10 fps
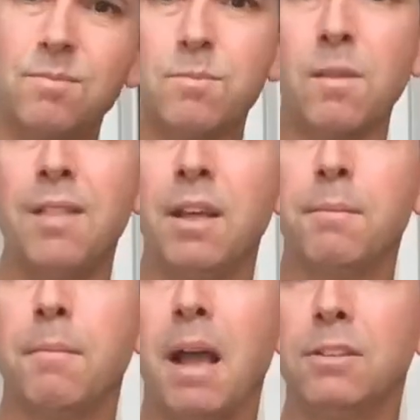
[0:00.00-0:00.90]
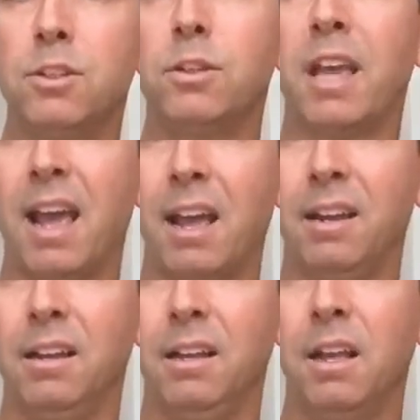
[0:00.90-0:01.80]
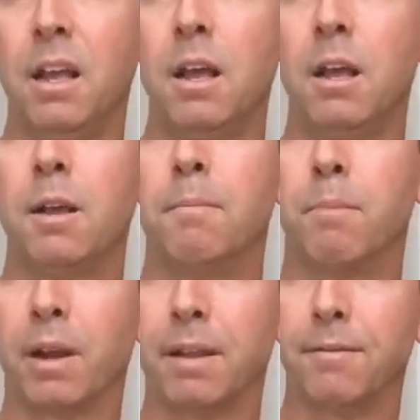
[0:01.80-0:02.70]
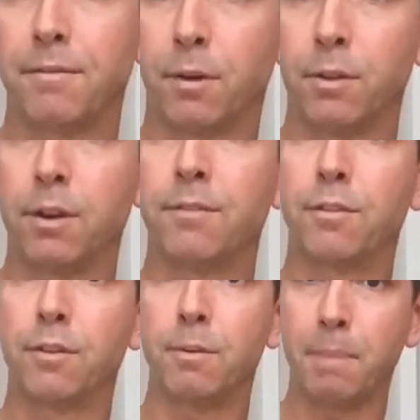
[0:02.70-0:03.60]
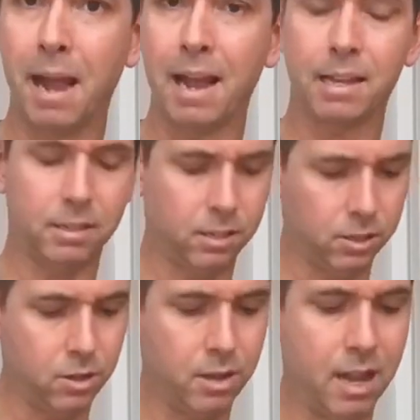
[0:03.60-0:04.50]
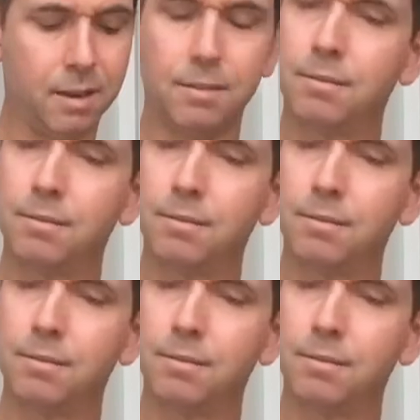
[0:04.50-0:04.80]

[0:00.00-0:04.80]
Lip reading: And then as you can, bring it further and further back until you get